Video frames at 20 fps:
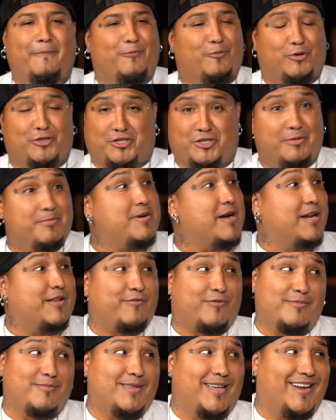Well, somebody
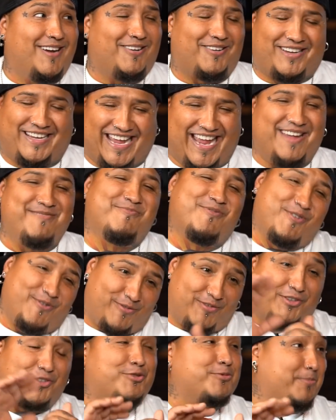from there came
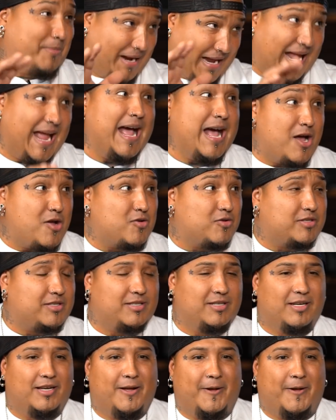over to my house.